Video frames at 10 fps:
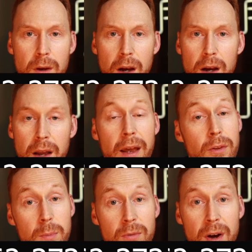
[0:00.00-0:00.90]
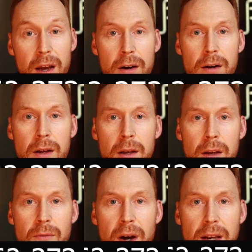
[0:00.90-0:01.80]
and their provider
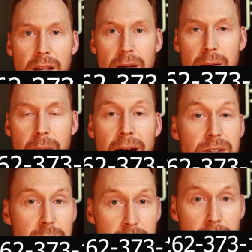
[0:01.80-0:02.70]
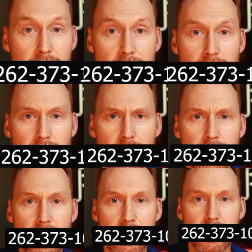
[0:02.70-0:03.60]
finding possibly better
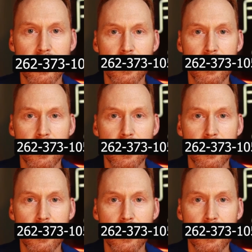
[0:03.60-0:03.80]
alternatives